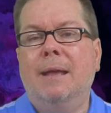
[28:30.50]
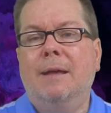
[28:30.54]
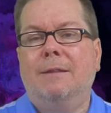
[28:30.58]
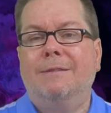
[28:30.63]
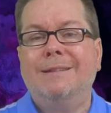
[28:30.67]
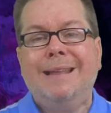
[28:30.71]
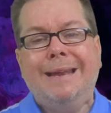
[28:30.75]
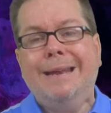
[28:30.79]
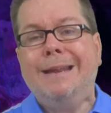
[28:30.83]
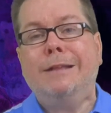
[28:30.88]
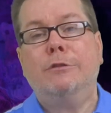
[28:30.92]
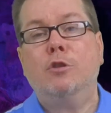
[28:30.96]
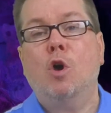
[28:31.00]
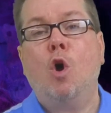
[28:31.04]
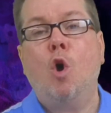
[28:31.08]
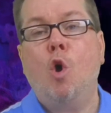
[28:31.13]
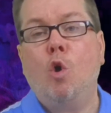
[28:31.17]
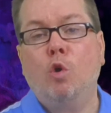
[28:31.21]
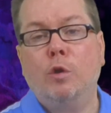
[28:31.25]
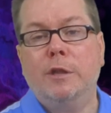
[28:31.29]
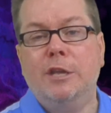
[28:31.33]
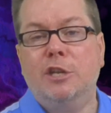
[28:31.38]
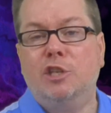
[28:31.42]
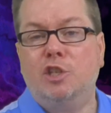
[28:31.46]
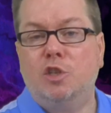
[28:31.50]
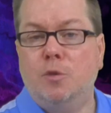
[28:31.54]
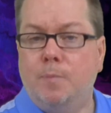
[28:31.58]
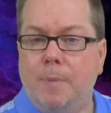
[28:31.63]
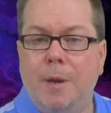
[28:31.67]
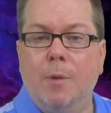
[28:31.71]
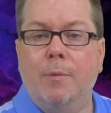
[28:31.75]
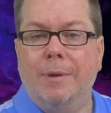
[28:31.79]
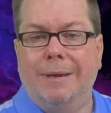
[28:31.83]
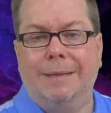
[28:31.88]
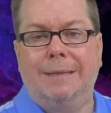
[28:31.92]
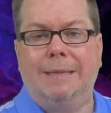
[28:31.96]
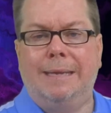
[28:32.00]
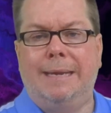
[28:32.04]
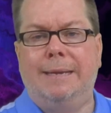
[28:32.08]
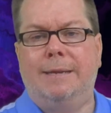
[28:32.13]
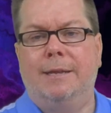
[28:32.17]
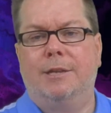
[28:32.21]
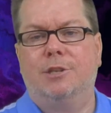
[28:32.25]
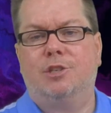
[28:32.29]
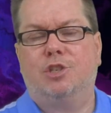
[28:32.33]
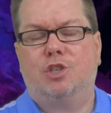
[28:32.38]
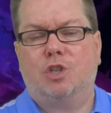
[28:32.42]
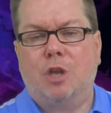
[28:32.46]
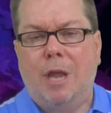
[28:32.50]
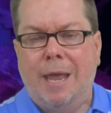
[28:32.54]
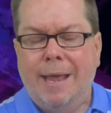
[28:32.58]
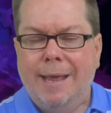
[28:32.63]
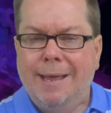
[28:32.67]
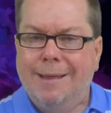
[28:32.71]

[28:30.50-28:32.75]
letting the Holy Spirit lead us,